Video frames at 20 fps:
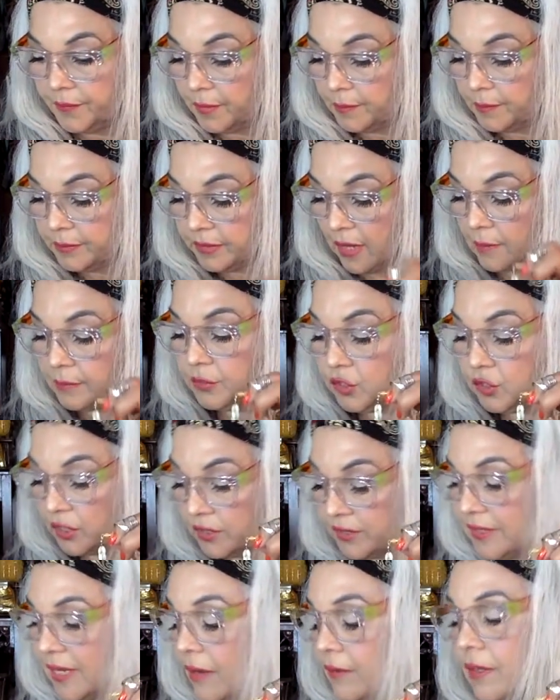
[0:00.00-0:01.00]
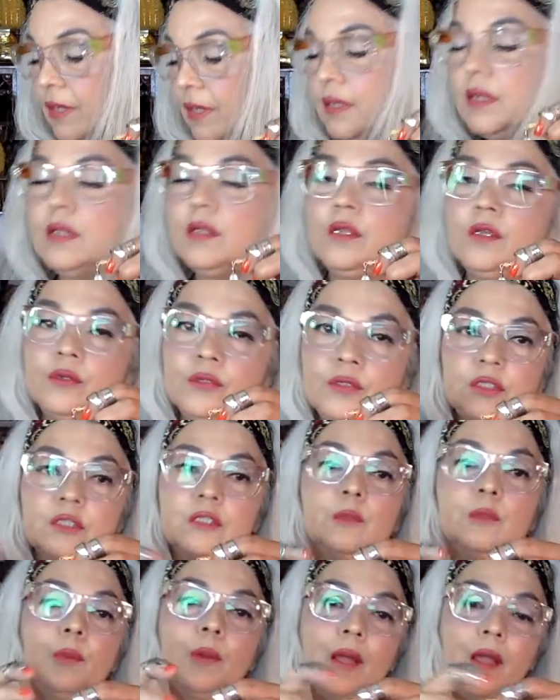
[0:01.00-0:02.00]
I'm I'm just now getting used to
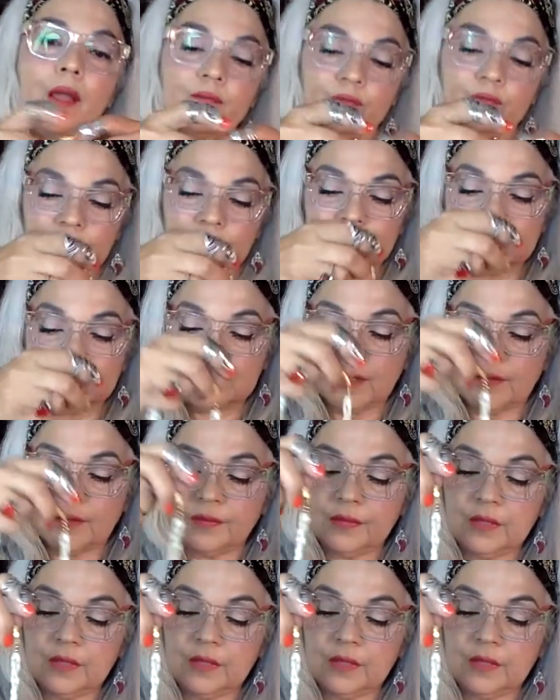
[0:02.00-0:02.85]
the platform because the